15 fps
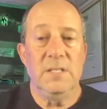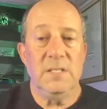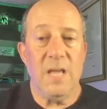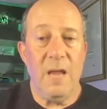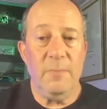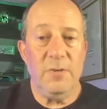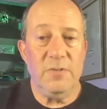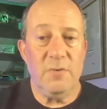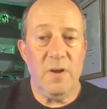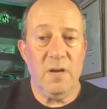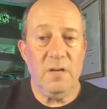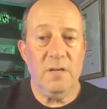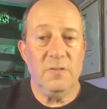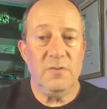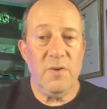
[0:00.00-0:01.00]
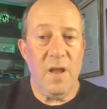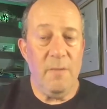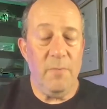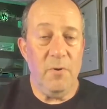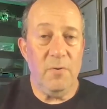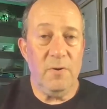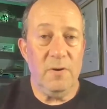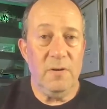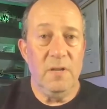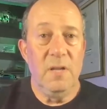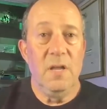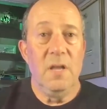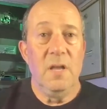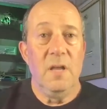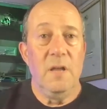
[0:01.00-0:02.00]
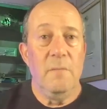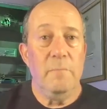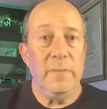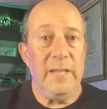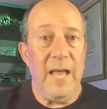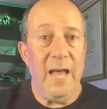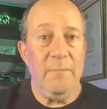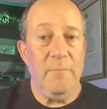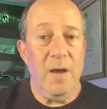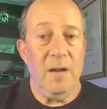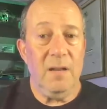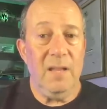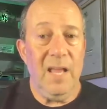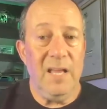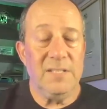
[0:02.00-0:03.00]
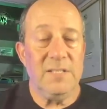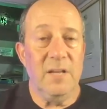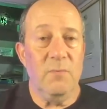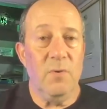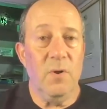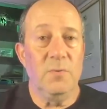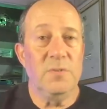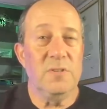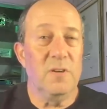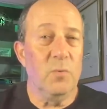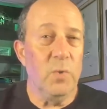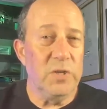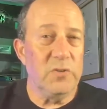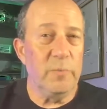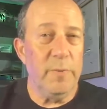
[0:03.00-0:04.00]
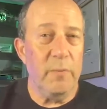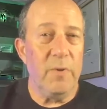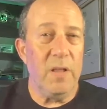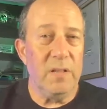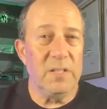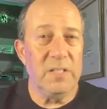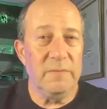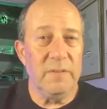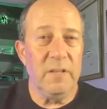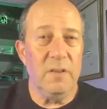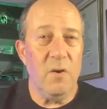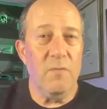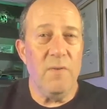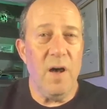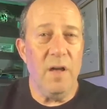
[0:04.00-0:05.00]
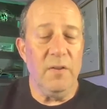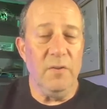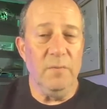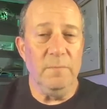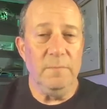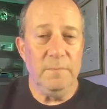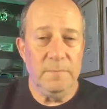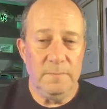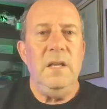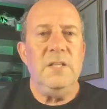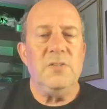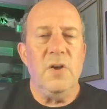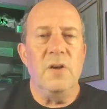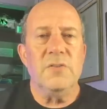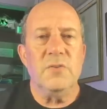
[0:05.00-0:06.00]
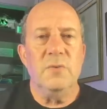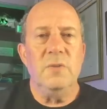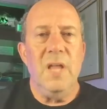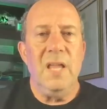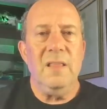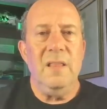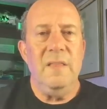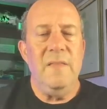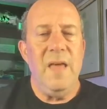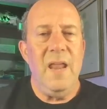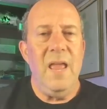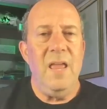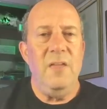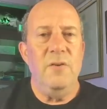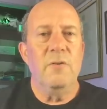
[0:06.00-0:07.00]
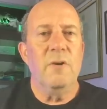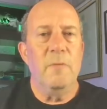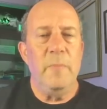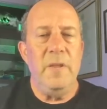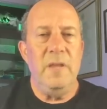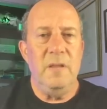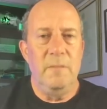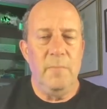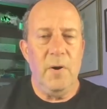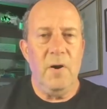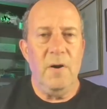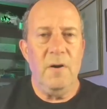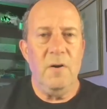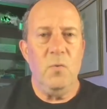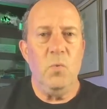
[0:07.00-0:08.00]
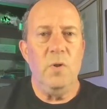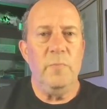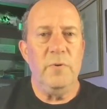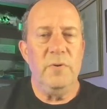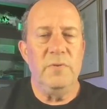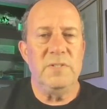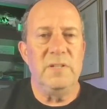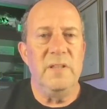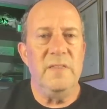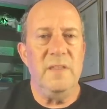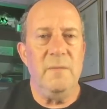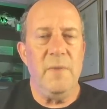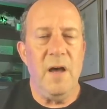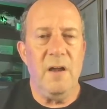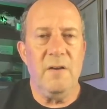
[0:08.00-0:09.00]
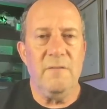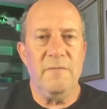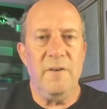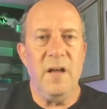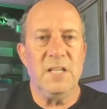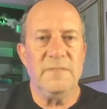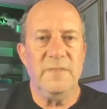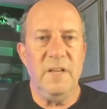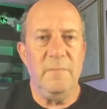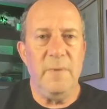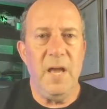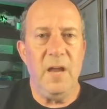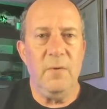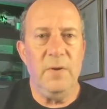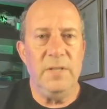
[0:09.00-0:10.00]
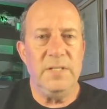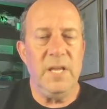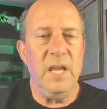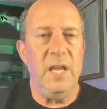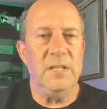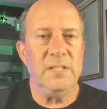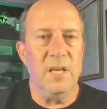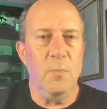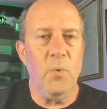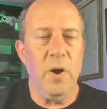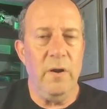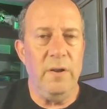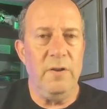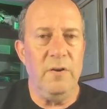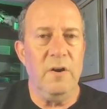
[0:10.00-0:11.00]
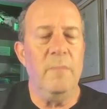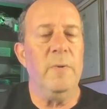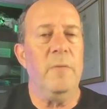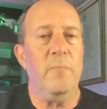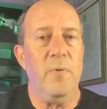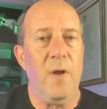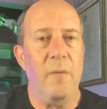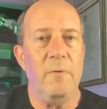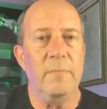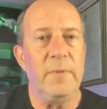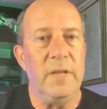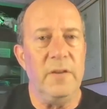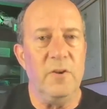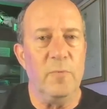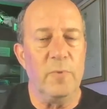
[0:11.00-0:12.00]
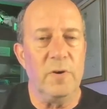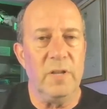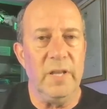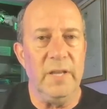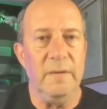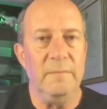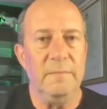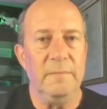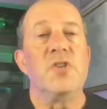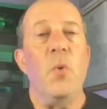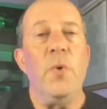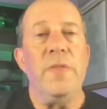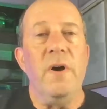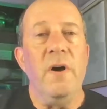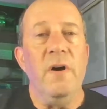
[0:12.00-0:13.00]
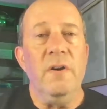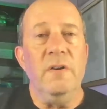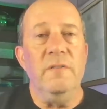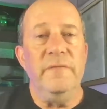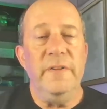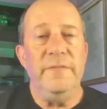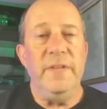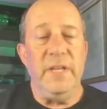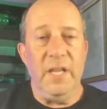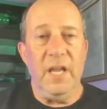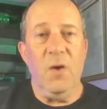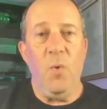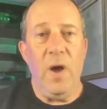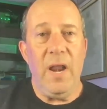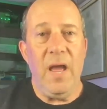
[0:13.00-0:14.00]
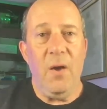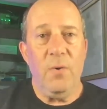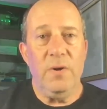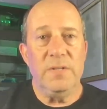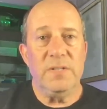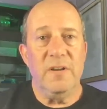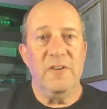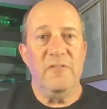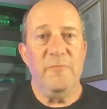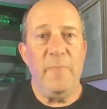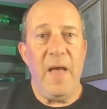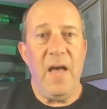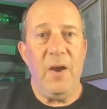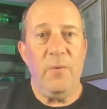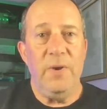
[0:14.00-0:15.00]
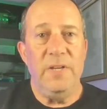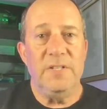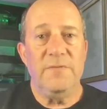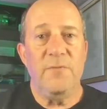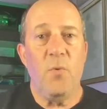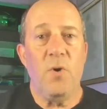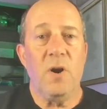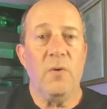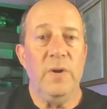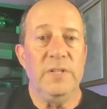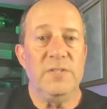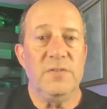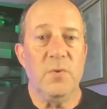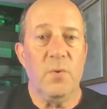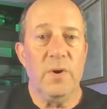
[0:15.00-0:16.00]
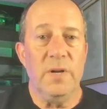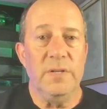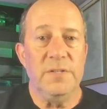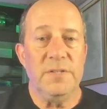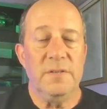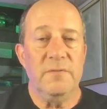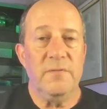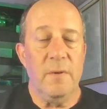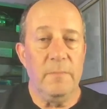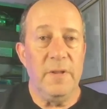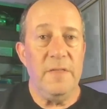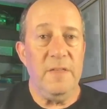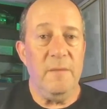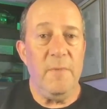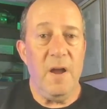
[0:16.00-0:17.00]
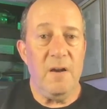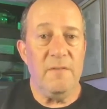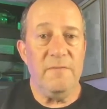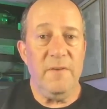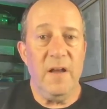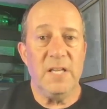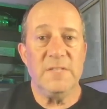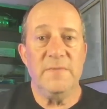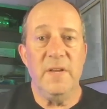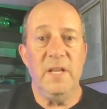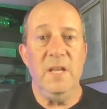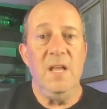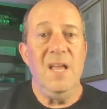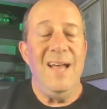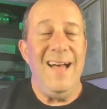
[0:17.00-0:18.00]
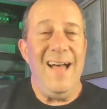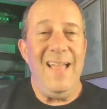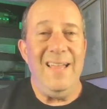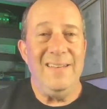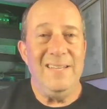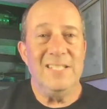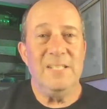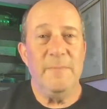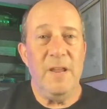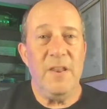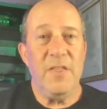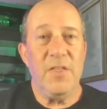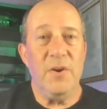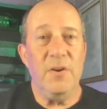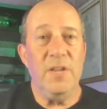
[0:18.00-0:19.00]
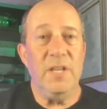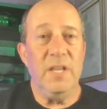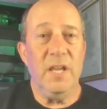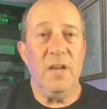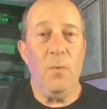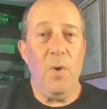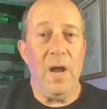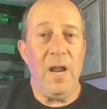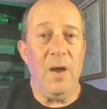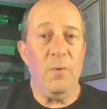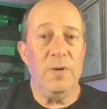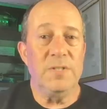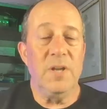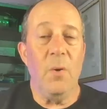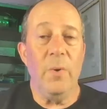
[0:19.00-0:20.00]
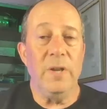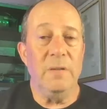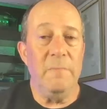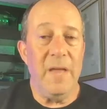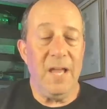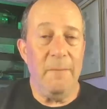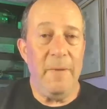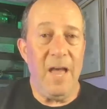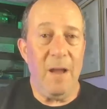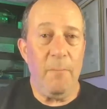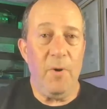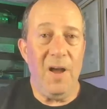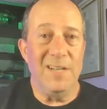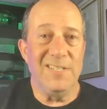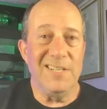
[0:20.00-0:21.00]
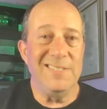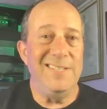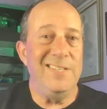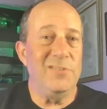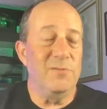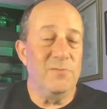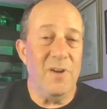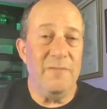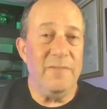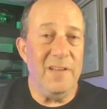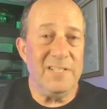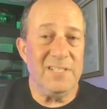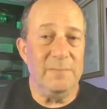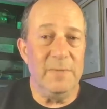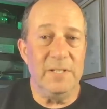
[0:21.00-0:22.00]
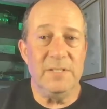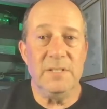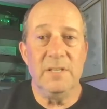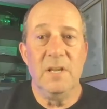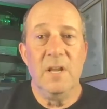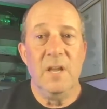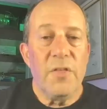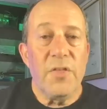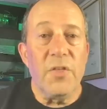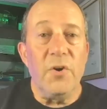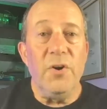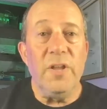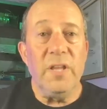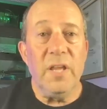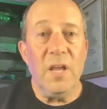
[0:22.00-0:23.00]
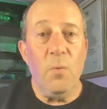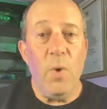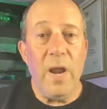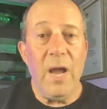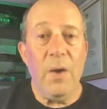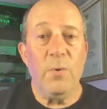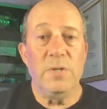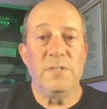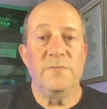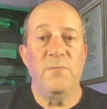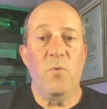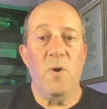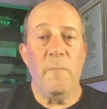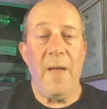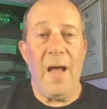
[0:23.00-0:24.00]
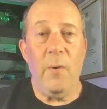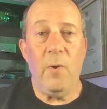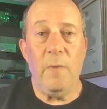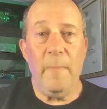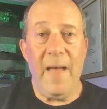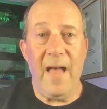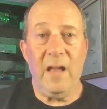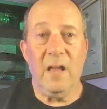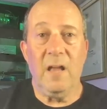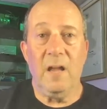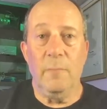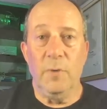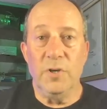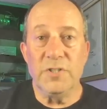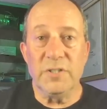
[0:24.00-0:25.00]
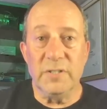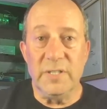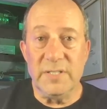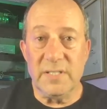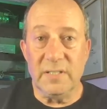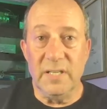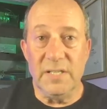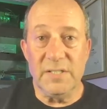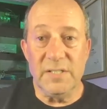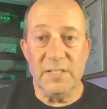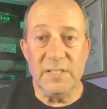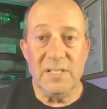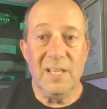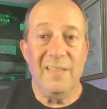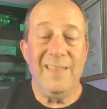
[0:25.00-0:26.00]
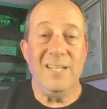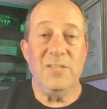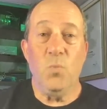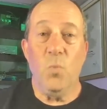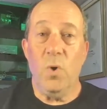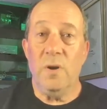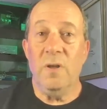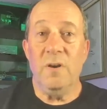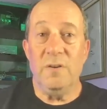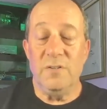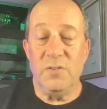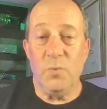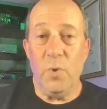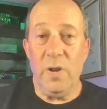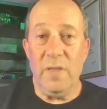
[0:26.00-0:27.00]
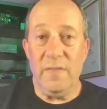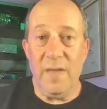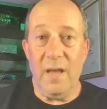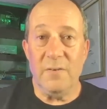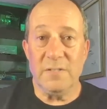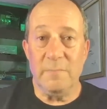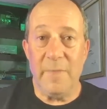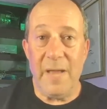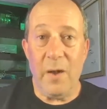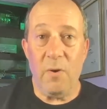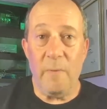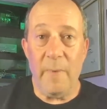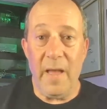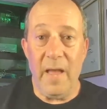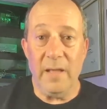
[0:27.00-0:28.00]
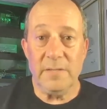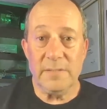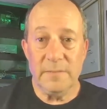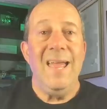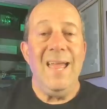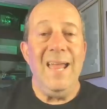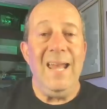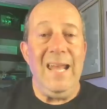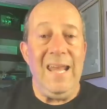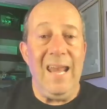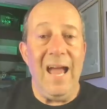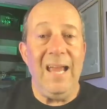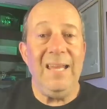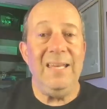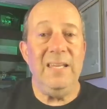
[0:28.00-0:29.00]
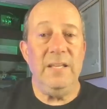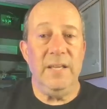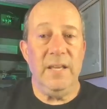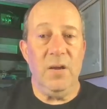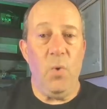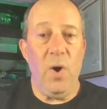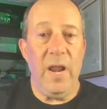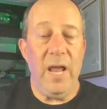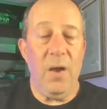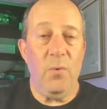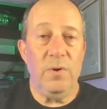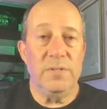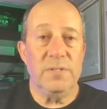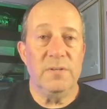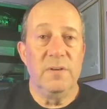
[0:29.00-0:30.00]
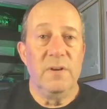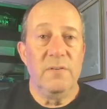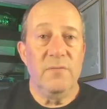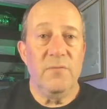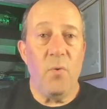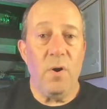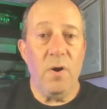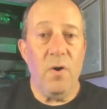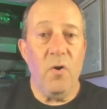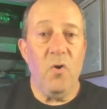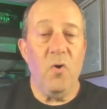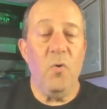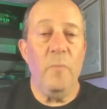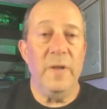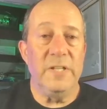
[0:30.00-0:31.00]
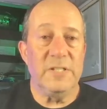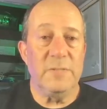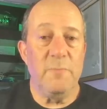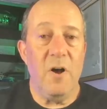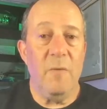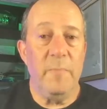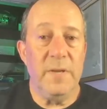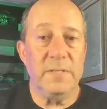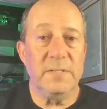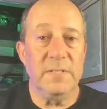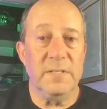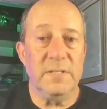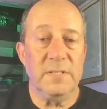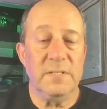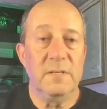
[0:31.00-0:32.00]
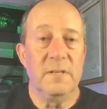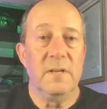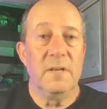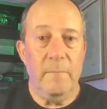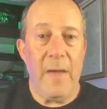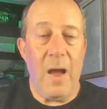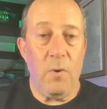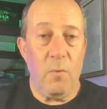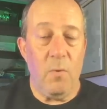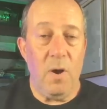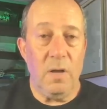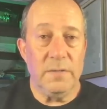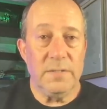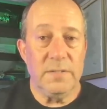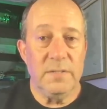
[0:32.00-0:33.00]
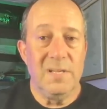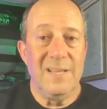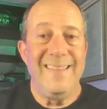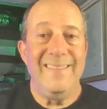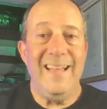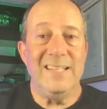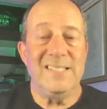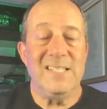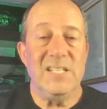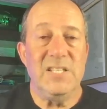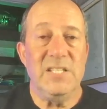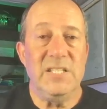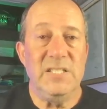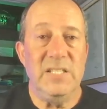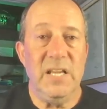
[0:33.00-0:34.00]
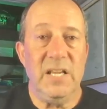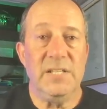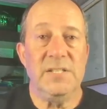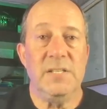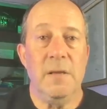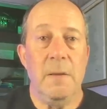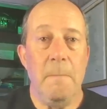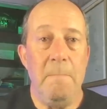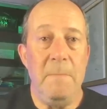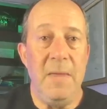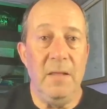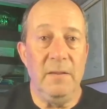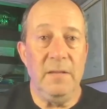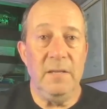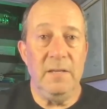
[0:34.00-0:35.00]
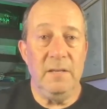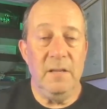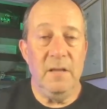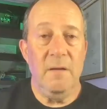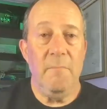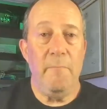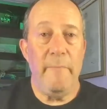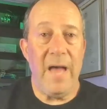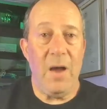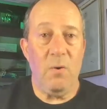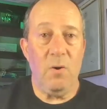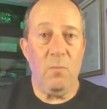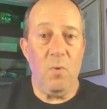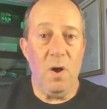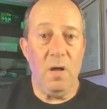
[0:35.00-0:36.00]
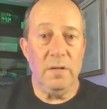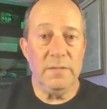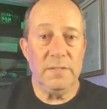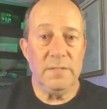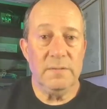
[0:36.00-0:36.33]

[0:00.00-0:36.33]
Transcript: Cybertruck, Tri-Motor, Plaid Model S, and Roadster, which will be relatively low volume. It's also likely that a European partner will produce lithium iron phosphate batteries somewhere in Europe, probably near Berlin. So with 150 gigawatt hours of batteries for grid storage from lithium iron phosphate, I anticipate 30 gigawatt hours going to MegaPack projects. These are rough estimates. 30 gigawatt hours for PowerPack commercial installations. That's 120,000 PowerPacks. And 90 gigawatt hours for home and small business Powerwalls. That's 6 million Powerwalls.